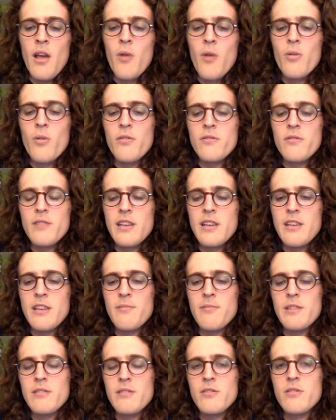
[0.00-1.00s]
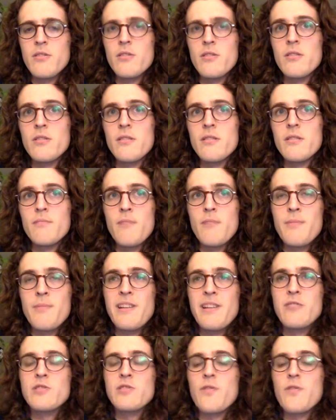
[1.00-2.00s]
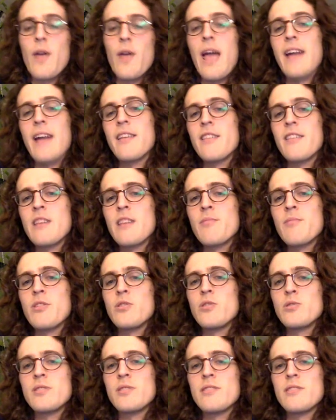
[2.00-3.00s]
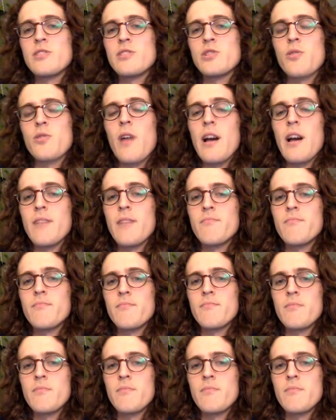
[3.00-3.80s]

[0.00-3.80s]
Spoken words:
well, it could be maybe not used for anything, but used to describe